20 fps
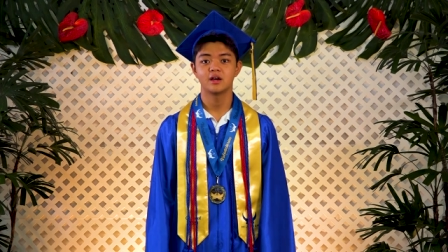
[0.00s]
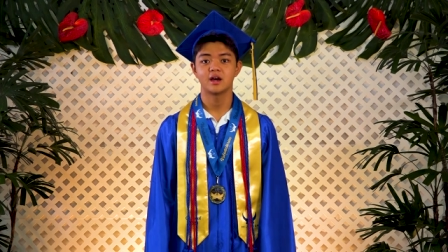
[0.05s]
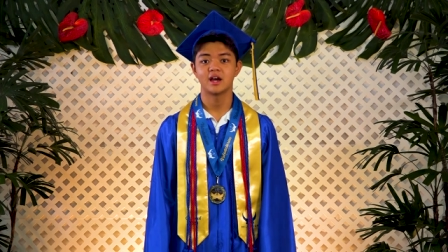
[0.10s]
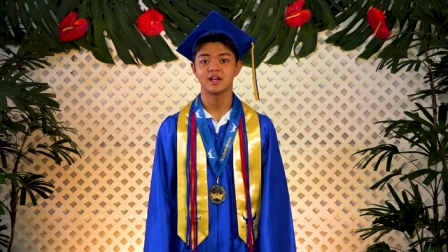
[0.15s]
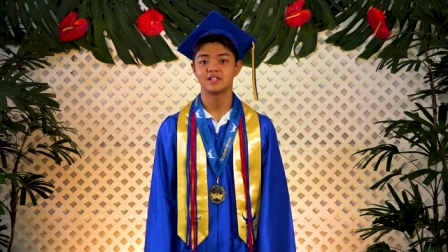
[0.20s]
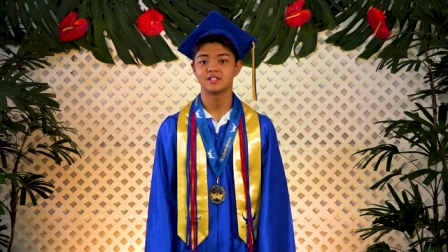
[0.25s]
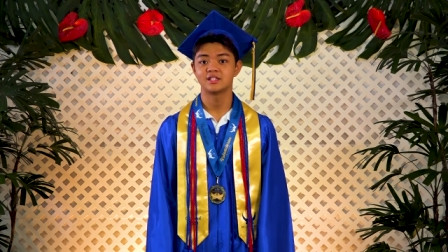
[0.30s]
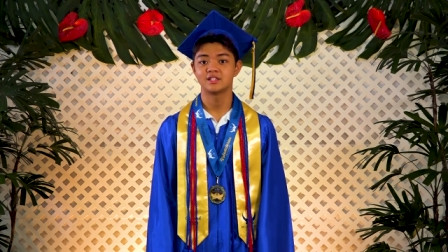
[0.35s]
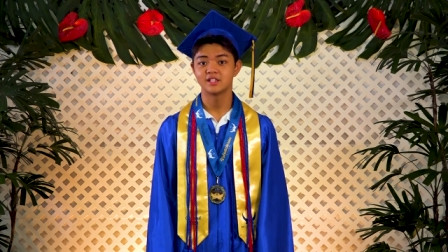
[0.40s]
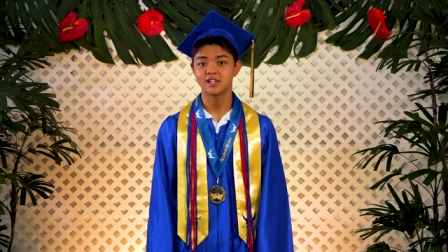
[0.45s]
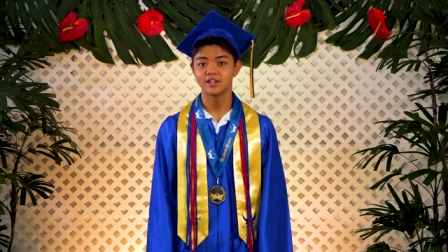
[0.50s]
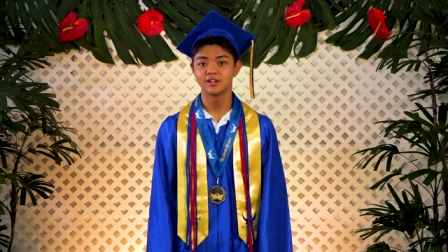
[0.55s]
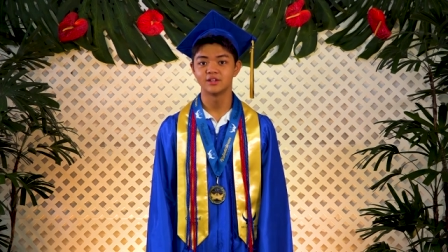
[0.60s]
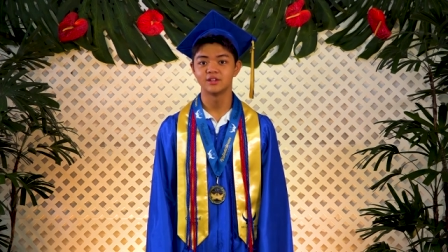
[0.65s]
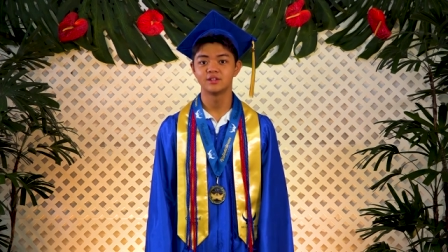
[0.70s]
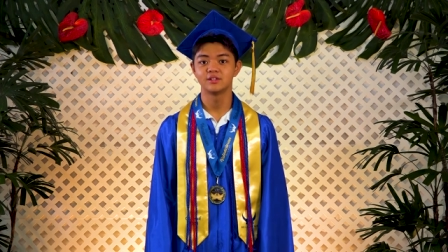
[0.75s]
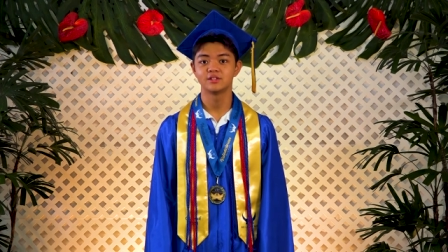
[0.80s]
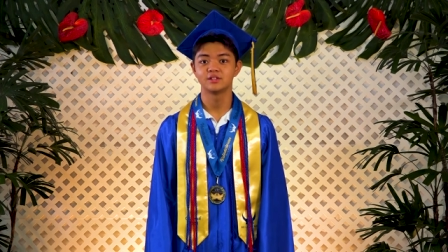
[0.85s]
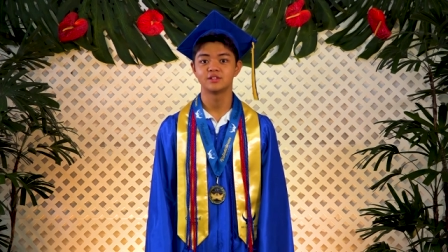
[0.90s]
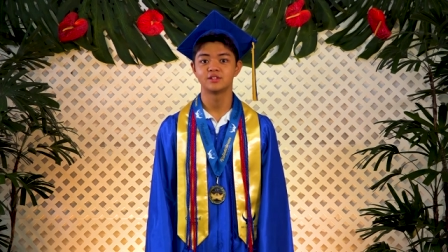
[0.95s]
I
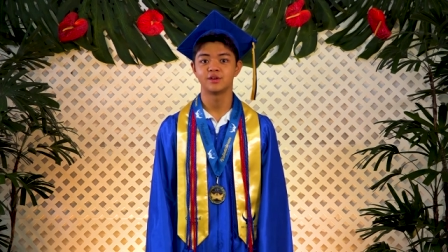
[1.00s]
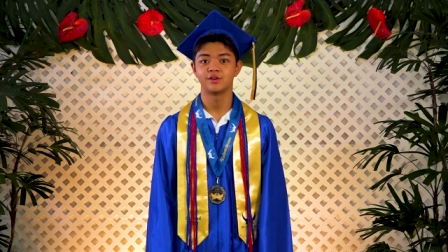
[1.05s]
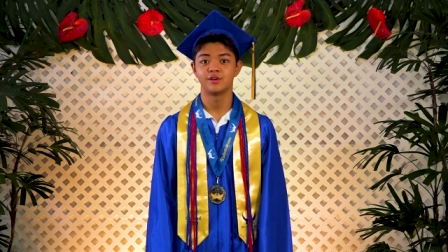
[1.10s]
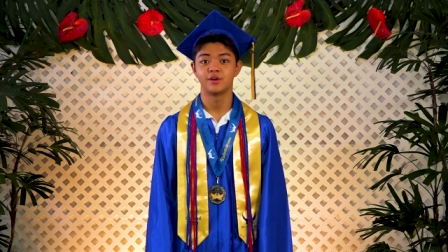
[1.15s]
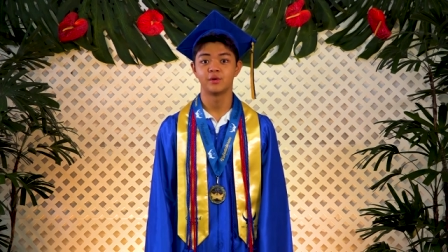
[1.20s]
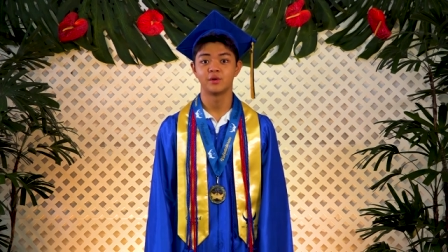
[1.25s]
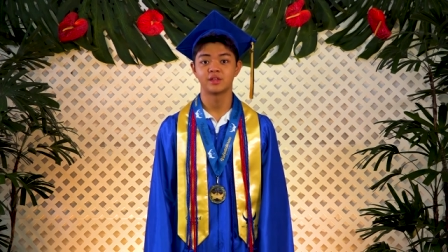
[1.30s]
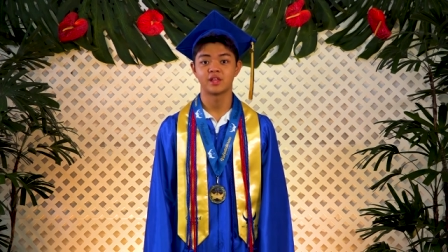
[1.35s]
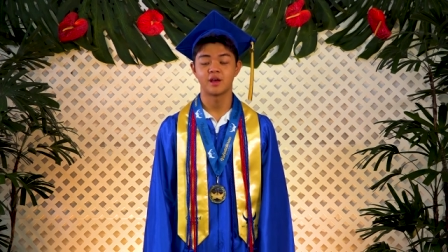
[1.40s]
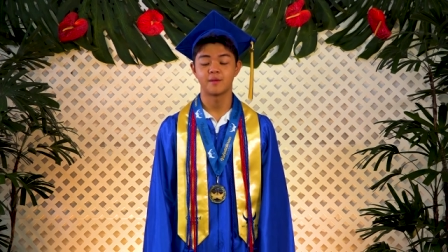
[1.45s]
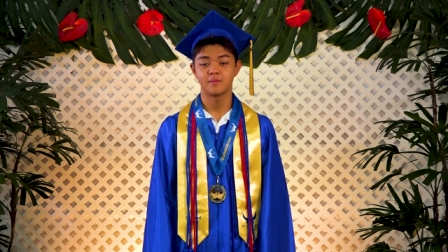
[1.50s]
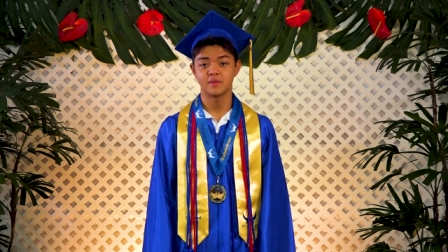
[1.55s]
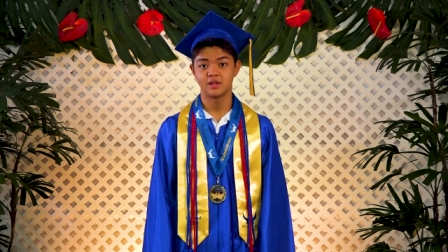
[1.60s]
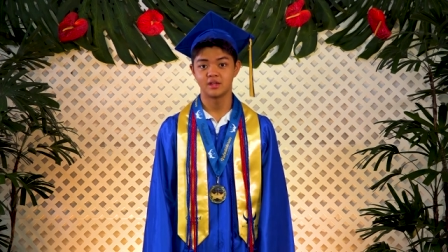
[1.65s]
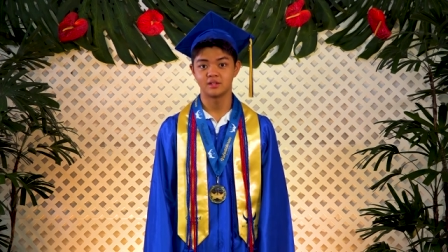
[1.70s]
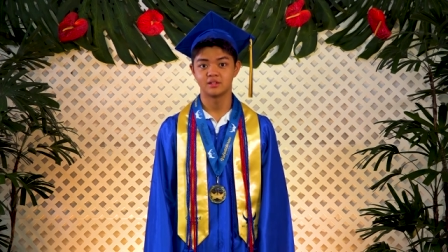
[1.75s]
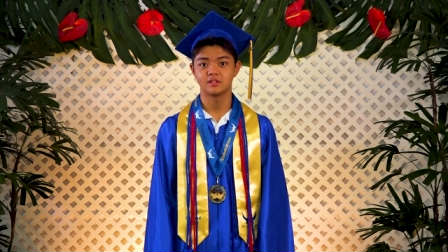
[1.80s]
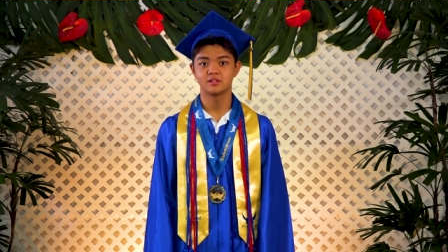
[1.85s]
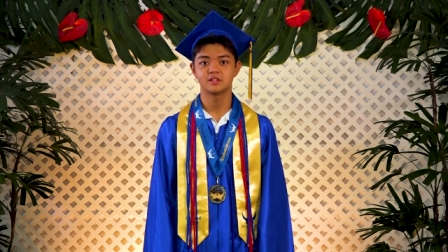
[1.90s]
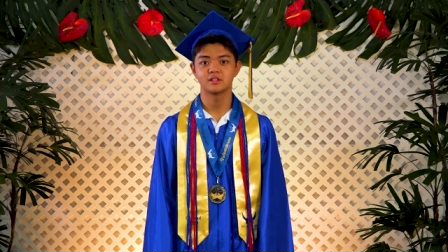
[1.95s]
still don't know what that
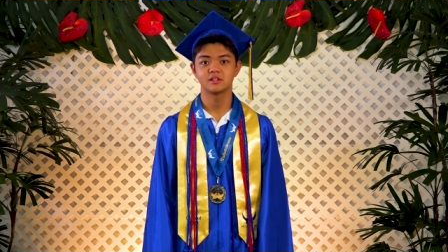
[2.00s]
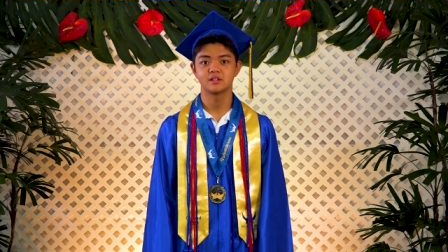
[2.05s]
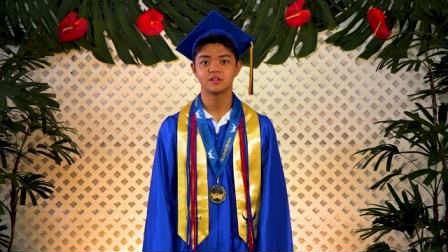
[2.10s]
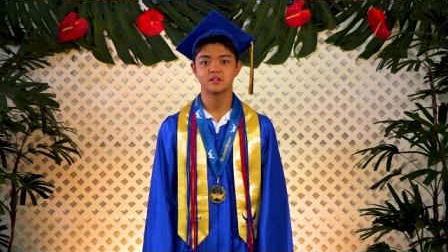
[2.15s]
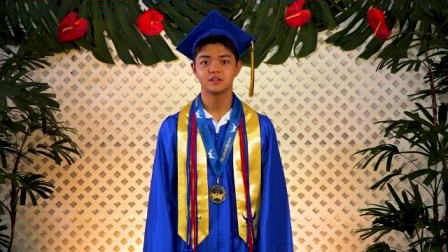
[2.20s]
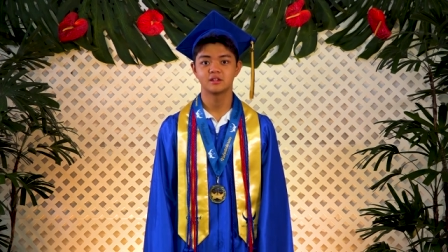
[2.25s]
means.